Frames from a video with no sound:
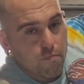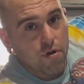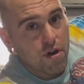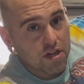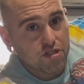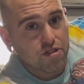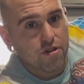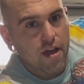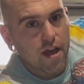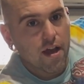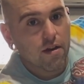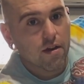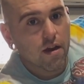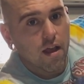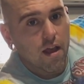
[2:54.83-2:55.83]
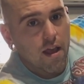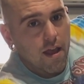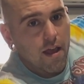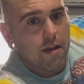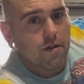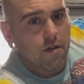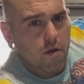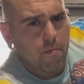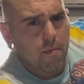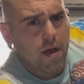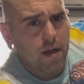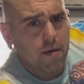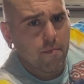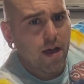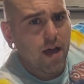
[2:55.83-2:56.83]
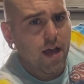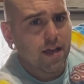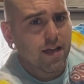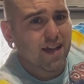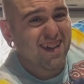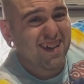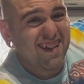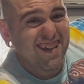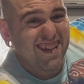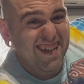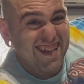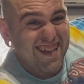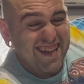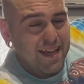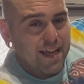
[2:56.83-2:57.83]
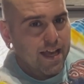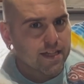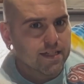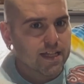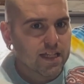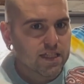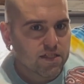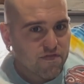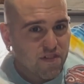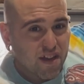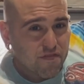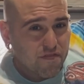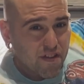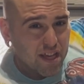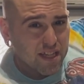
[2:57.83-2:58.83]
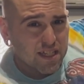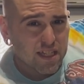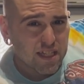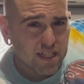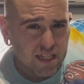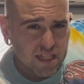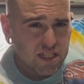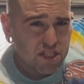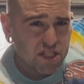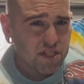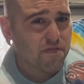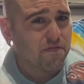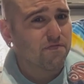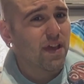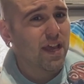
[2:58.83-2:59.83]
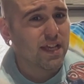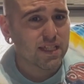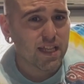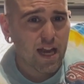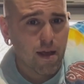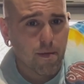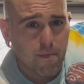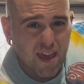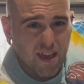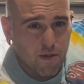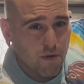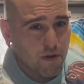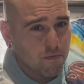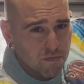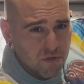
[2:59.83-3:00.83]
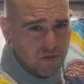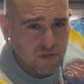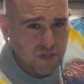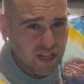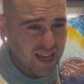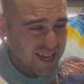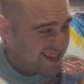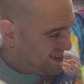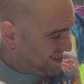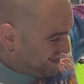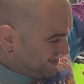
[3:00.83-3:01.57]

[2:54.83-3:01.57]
pressure down. And don't mind my intensified faces. This is just a face that I make when I'm using